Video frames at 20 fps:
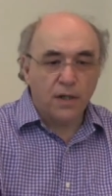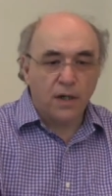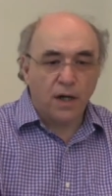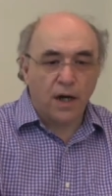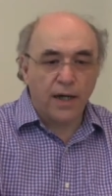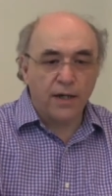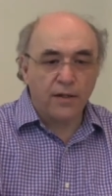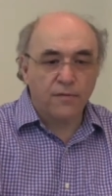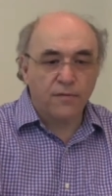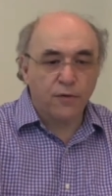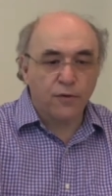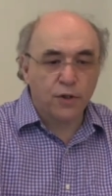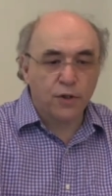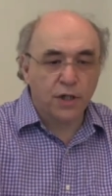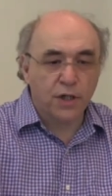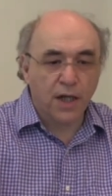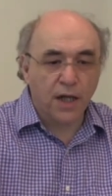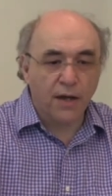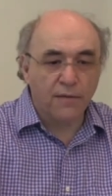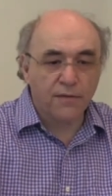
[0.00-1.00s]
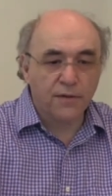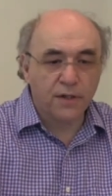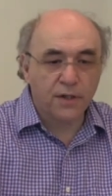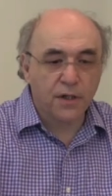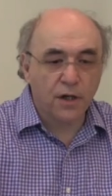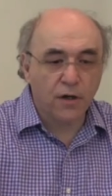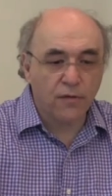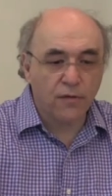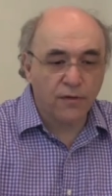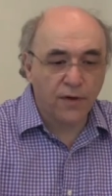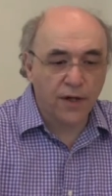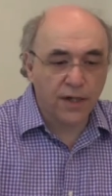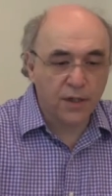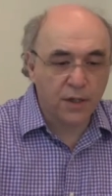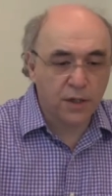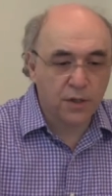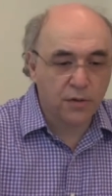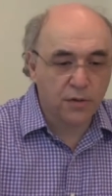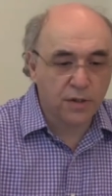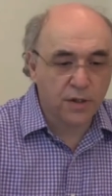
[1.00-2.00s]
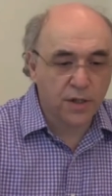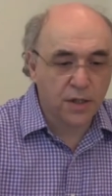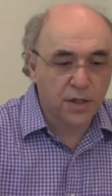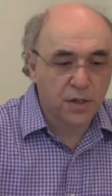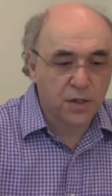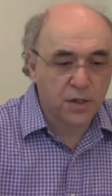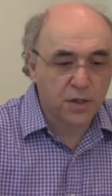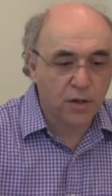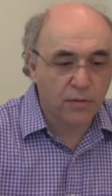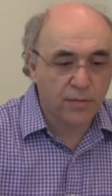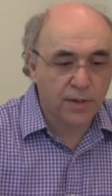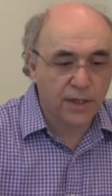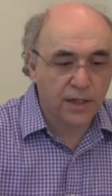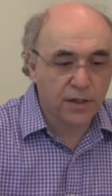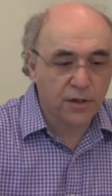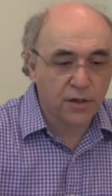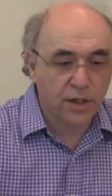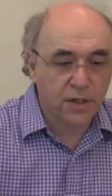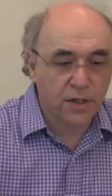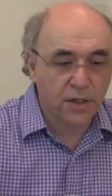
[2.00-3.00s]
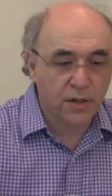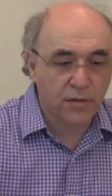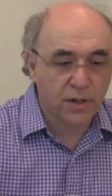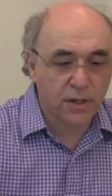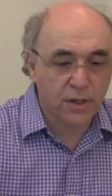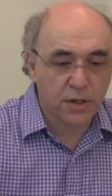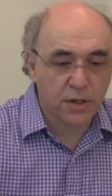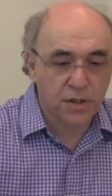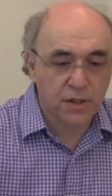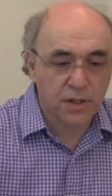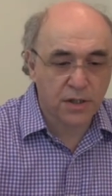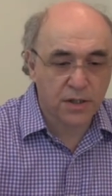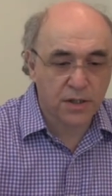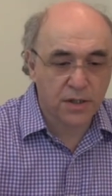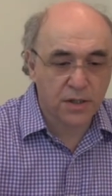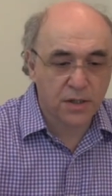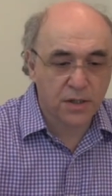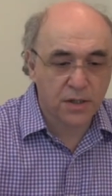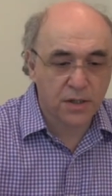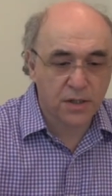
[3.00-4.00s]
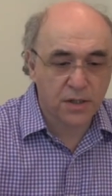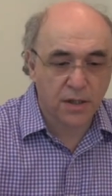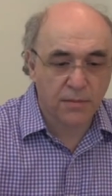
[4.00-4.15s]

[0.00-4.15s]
I unfortunately have to go fairly soon, and there's so many interesting questions here. This is